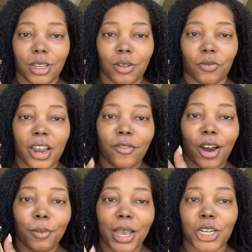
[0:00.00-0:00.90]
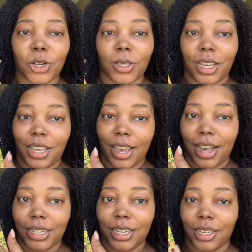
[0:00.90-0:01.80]
Rayvar makes sure that he
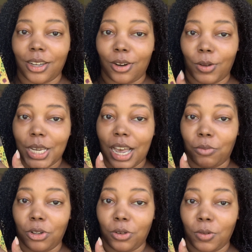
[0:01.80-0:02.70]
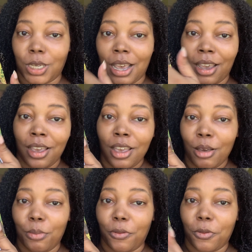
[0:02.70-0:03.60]
has his good old time with Dulce
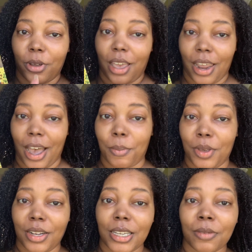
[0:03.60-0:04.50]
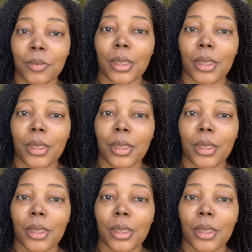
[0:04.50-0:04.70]
before that happens.